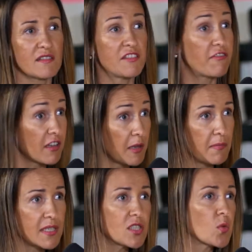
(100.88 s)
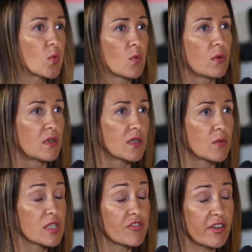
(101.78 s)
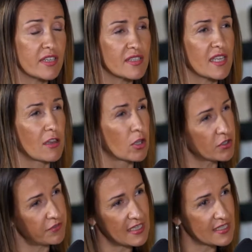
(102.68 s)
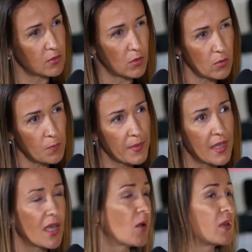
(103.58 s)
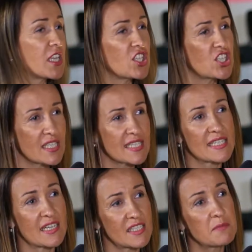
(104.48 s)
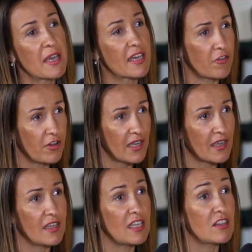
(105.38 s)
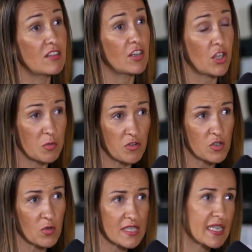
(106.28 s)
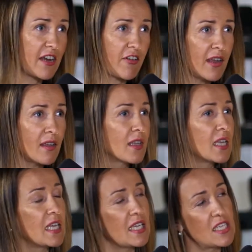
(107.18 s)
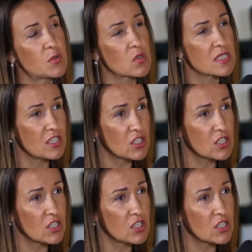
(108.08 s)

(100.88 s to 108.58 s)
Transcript: development was triggered a lot of years ago when I just started my career in human resources area. It was in